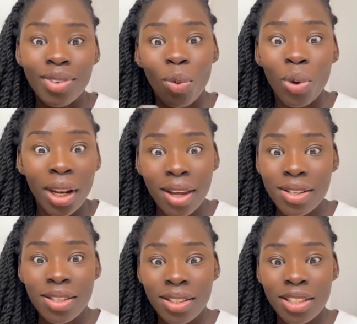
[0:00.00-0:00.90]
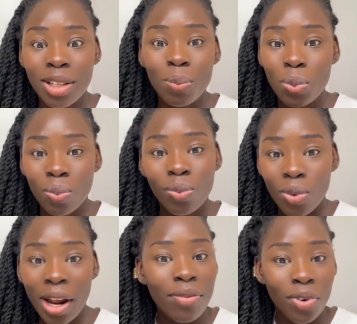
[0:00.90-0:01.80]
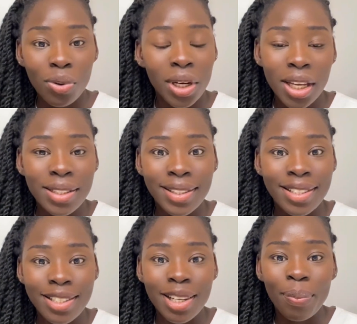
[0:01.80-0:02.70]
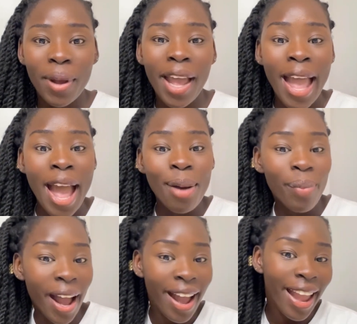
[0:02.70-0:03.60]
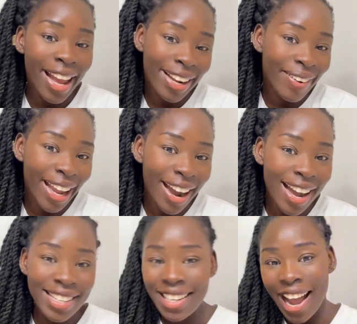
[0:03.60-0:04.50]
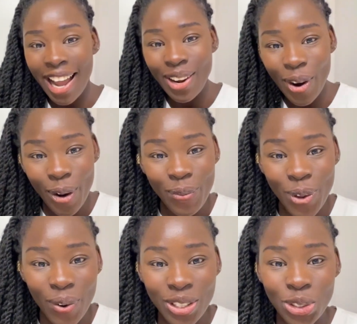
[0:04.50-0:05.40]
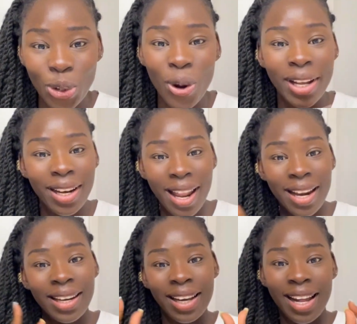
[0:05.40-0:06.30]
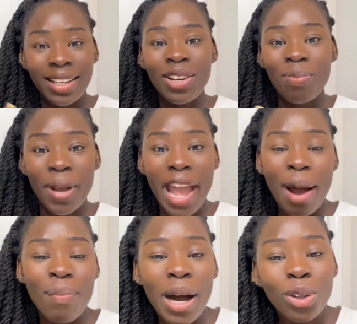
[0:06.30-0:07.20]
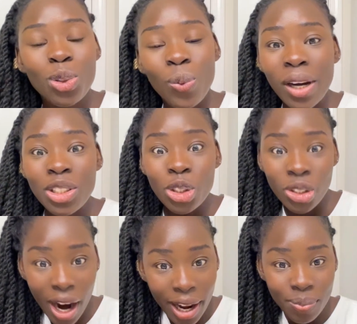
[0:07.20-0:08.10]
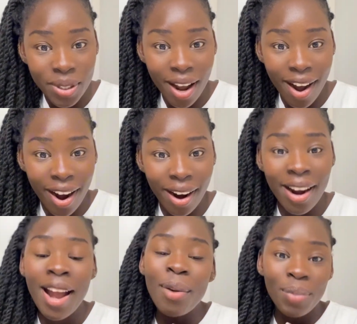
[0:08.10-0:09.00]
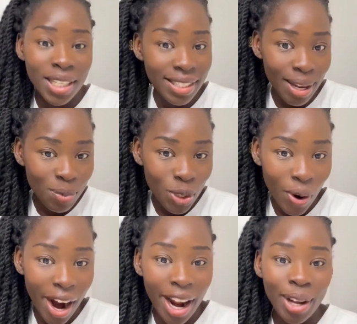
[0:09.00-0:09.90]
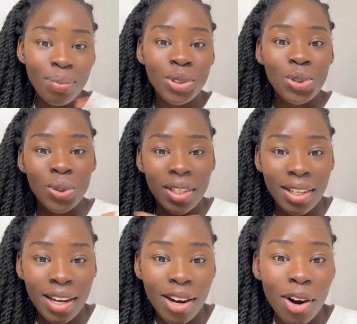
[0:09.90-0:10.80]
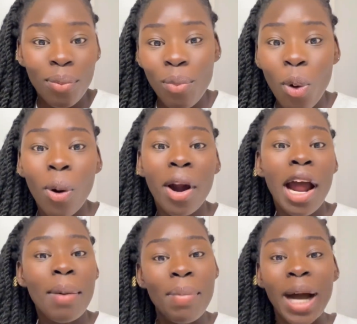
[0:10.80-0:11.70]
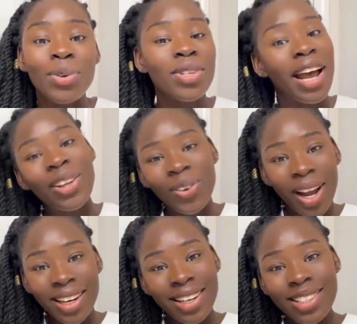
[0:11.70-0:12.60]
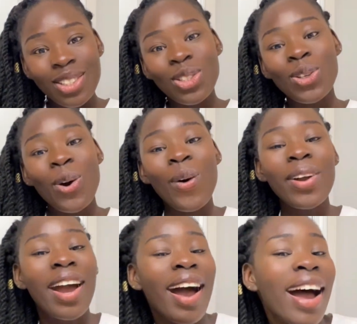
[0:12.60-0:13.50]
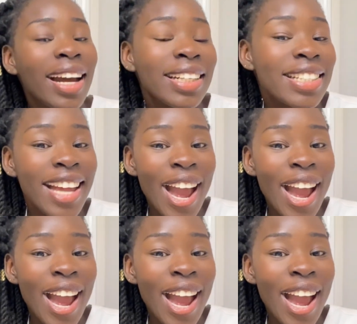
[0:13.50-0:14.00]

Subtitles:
relationship, rival relationship. But anyway, guys, I hope you enjoyed learning a little bit about what tribes are. Please subscribe to hear more about a Ugandan stock and